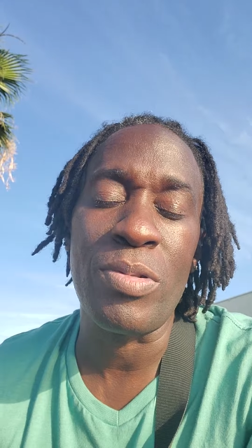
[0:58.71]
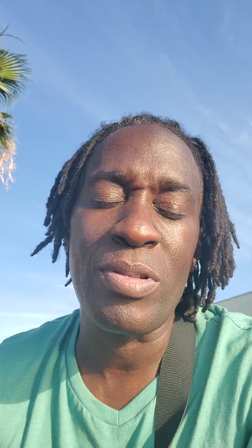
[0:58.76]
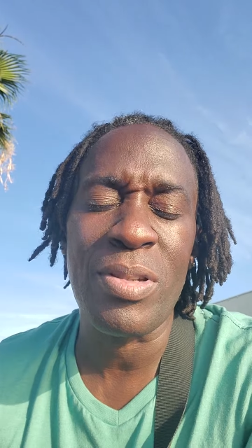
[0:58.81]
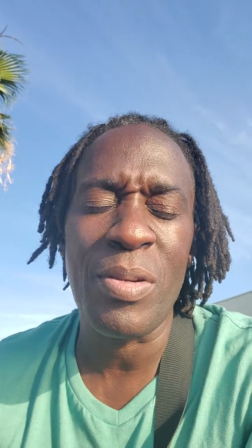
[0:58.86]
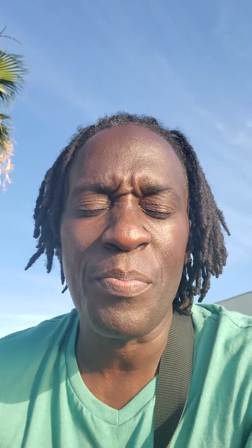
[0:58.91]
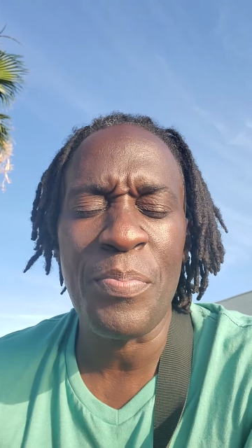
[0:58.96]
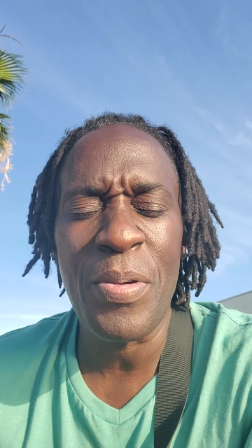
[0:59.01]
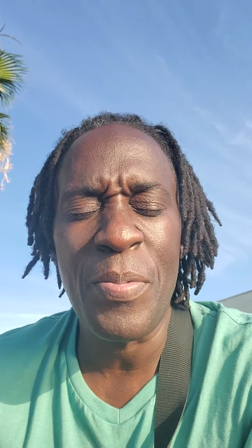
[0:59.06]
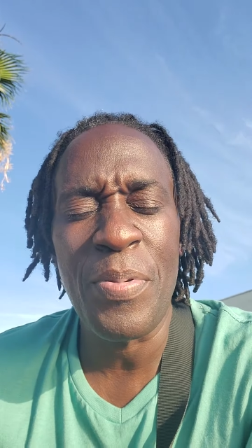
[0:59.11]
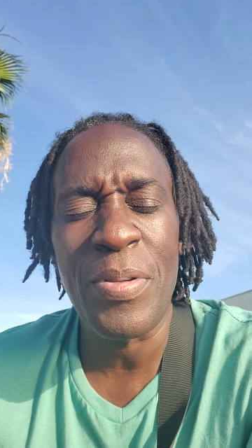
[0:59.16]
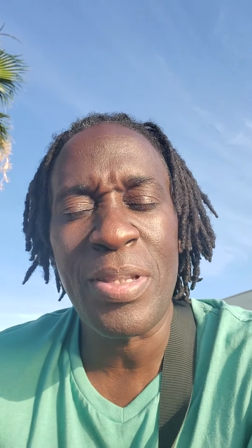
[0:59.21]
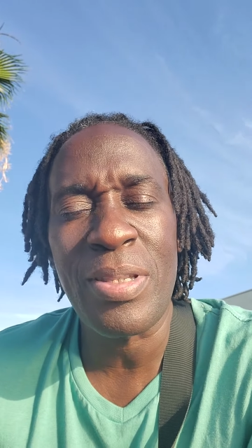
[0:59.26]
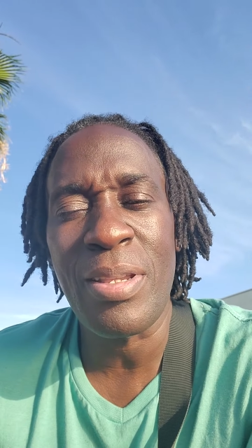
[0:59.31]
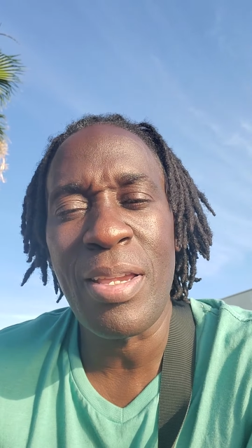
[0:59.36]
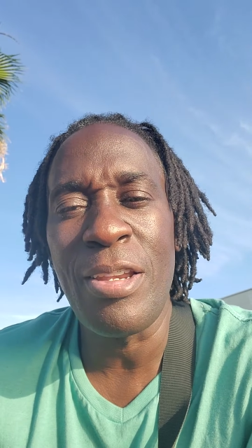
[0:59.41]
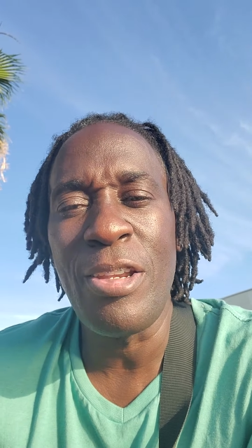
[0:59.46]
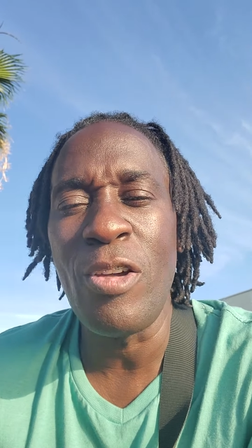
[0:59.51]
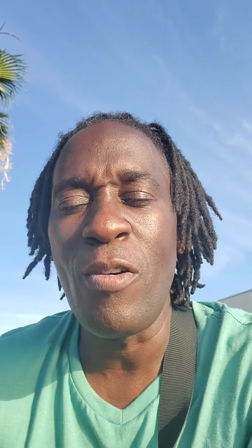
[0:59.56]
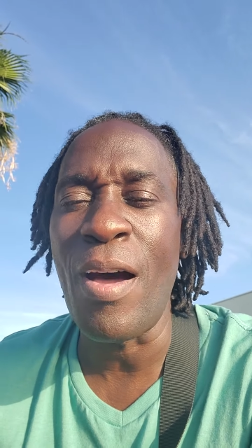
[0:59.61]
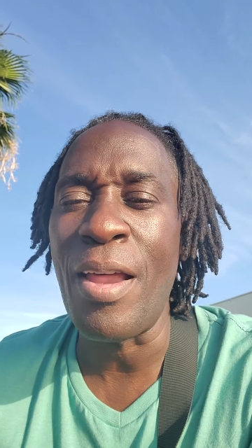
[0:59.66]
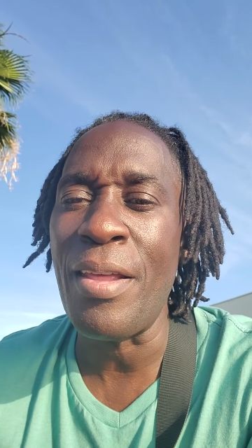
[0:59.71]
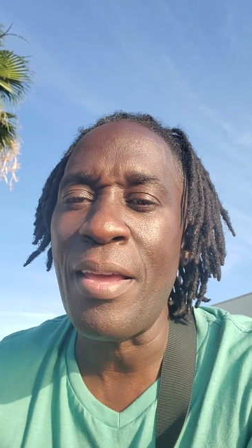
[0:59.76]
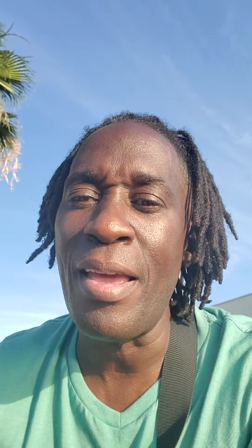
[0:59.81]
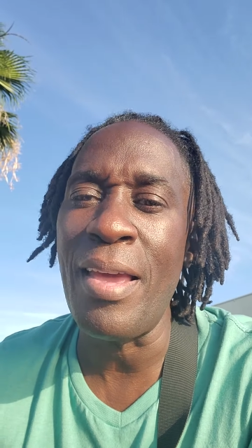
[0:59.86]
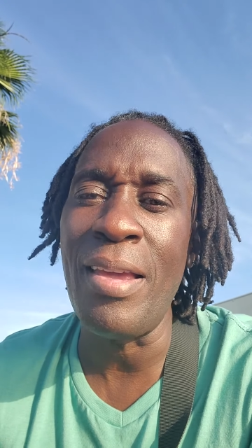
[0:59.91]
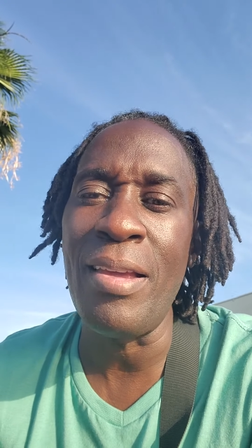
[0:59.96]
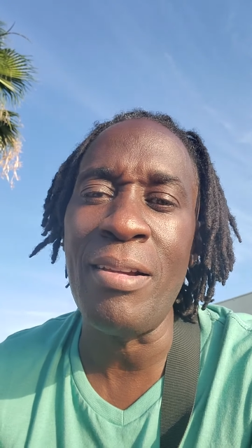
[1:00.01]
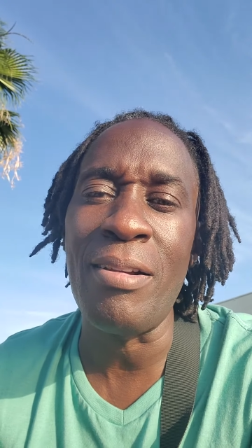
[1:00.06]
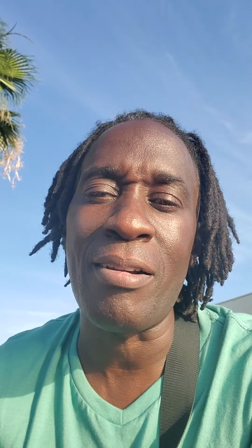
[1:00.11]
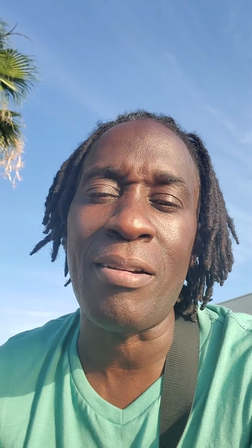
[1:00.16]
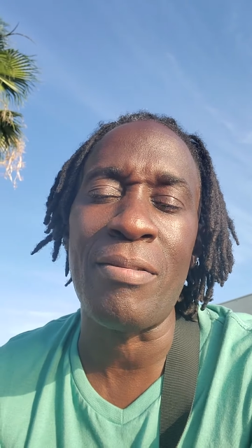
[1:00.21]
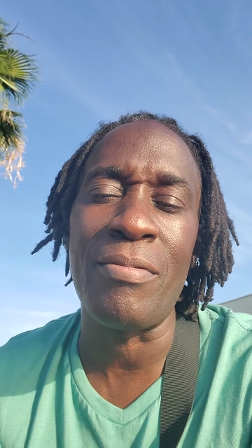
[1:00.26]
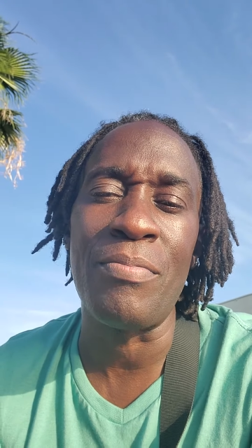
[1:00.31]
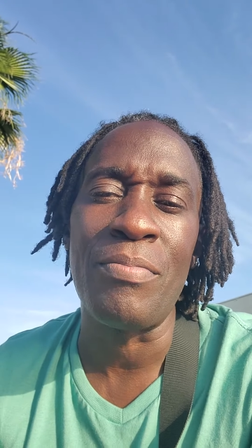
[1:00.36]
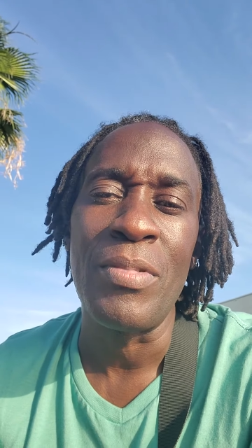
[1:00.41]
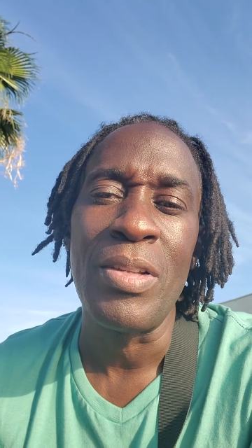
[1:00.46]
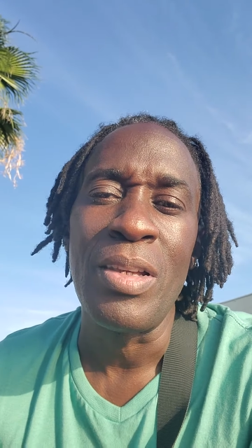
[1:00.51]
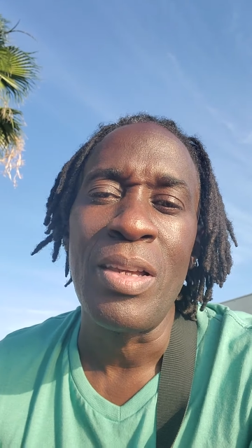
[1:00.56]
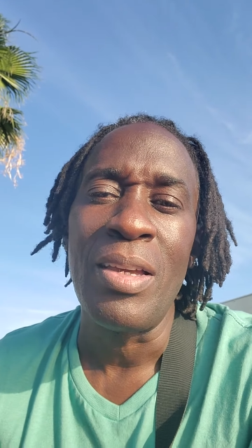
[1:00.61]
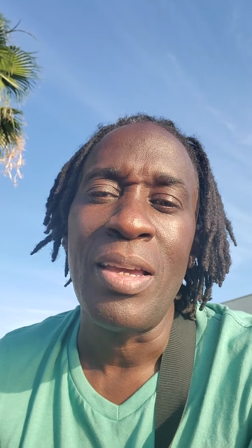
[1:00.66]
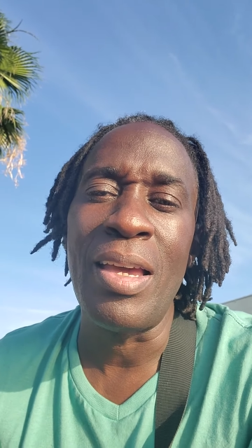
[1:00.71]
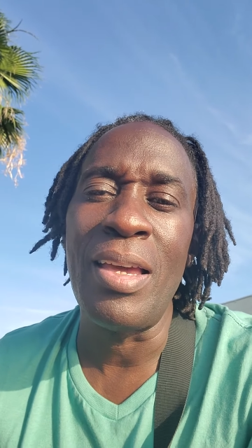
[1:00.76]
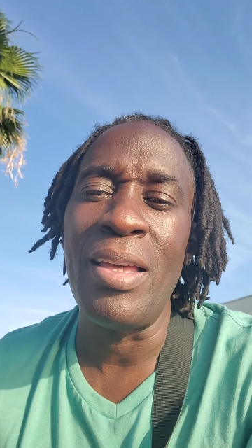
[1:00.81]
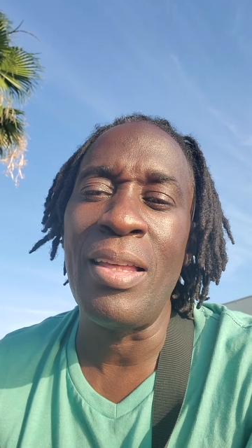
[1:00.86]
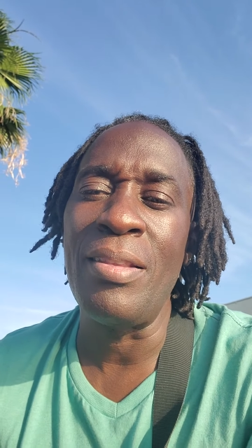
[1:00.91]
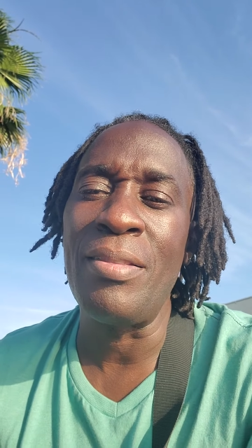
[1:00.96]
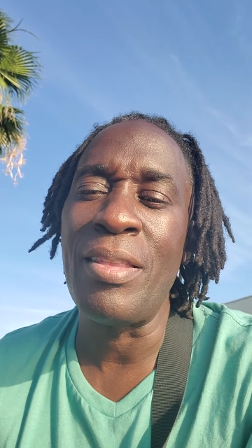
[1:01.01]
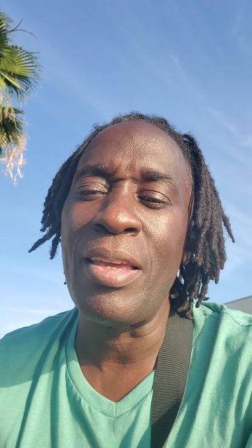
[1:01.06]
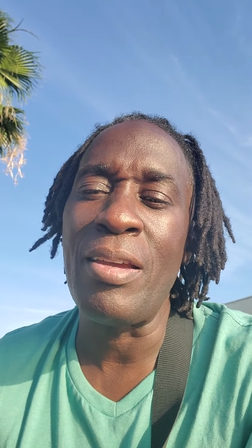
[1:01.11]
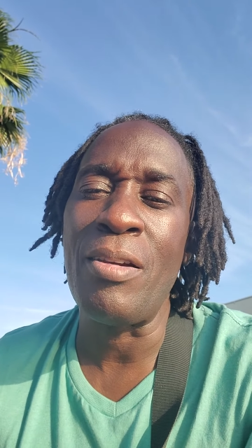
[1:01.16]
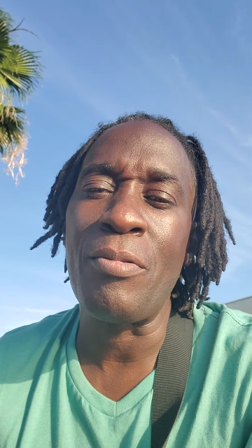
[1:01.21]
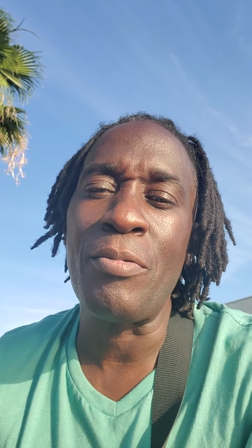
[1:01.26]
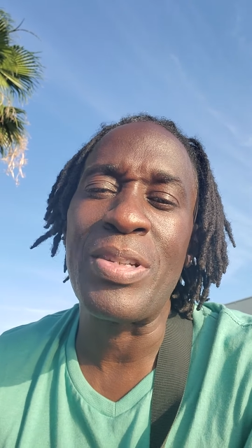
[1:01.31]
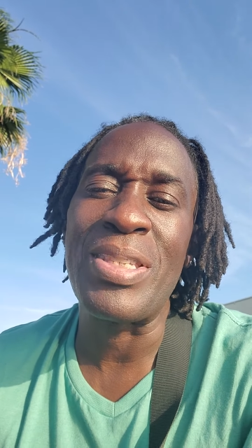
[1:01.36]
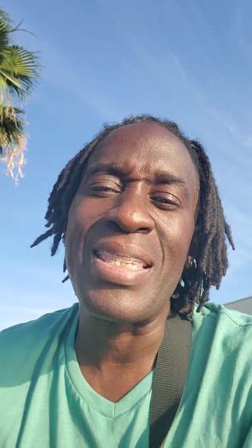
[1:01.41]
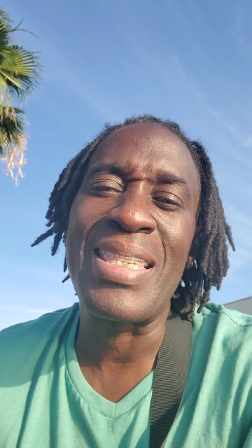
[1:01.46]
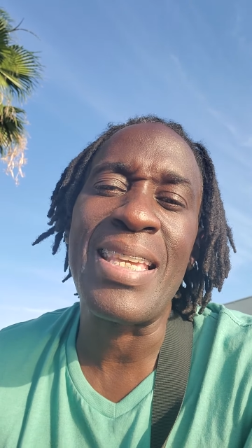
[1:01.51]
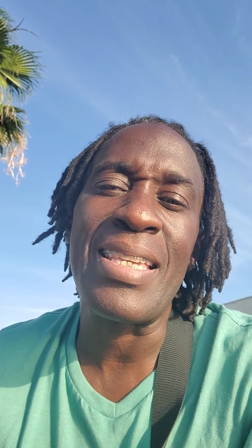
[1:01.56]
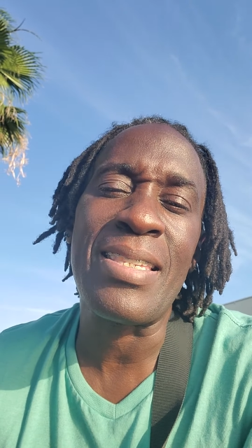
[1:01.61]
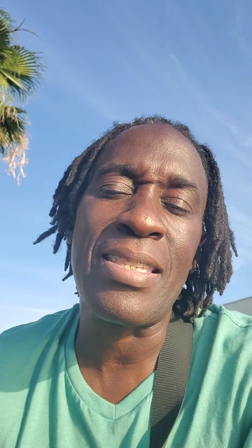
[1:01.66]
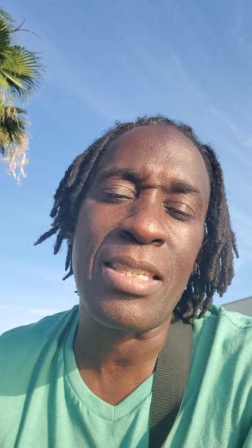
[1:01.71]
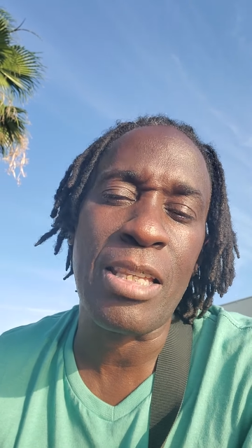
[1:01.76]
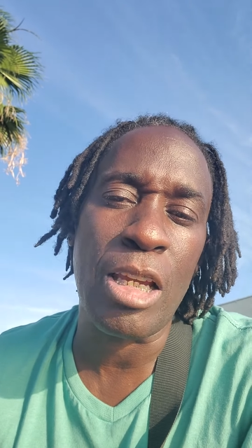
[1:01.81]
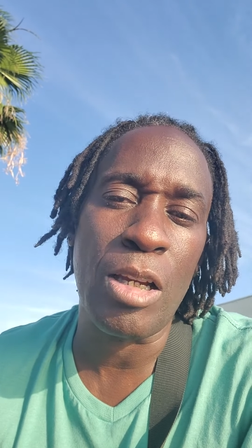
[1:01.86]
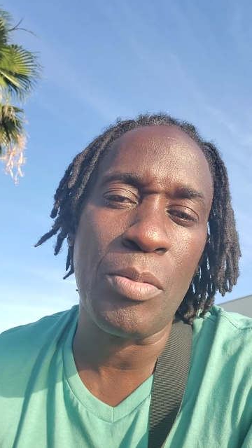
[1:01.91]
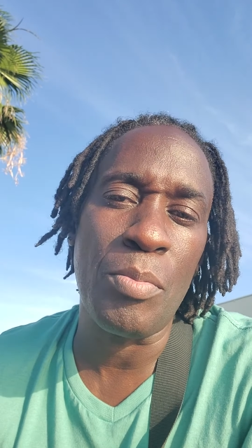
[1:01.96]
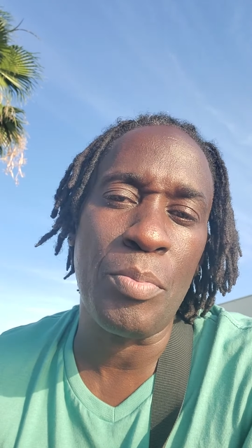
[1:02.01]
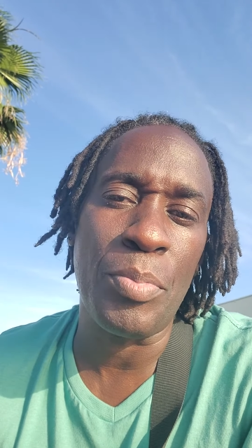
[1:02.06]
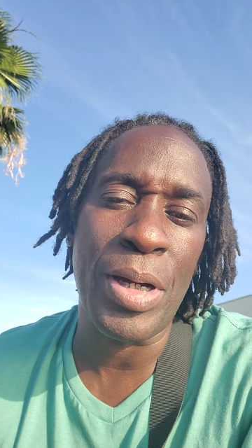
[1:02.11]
Some people say no out of anger and they are resisting,